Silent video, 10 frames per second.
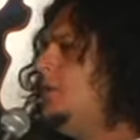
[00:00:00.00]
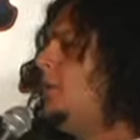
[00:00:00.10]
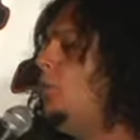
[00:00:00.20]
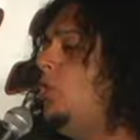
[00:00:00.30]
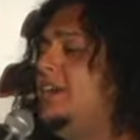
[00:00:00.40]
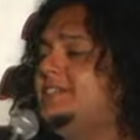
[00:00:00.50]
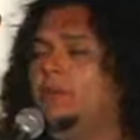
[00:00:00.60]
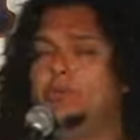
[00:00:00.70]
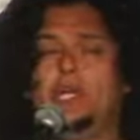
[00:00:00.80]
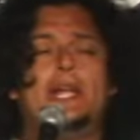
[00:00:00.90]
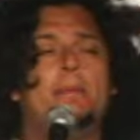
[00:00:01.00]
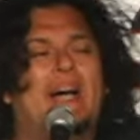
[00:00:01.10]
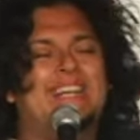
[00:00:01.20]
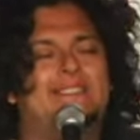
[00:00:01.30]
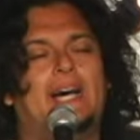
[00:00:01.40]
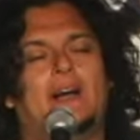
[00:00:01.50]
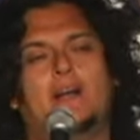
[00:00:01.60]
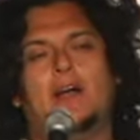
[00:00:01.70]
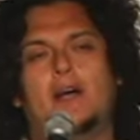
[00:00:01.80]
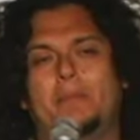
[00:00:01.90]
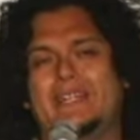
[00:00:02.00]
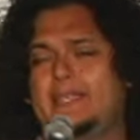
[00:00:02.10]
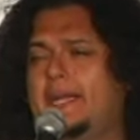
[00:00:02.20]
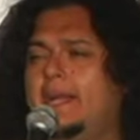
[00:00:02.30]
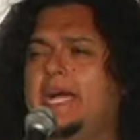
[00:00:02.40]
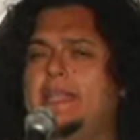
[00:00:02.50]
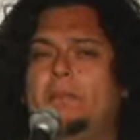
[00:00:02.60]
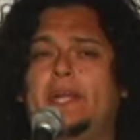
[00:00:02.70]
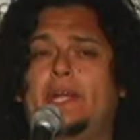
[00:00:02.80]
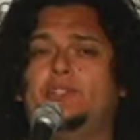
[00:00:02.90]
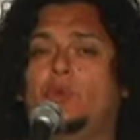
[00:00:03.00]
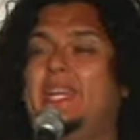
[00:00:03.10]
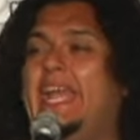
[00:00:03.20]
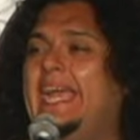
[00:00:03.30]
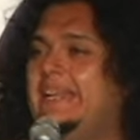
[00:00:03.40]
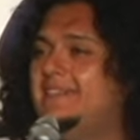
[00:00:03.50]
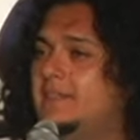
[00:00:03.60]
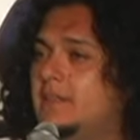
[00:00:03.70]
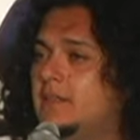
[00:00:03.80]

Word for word: the worst is when you hit a paisa, a Mexican guy that been here three days.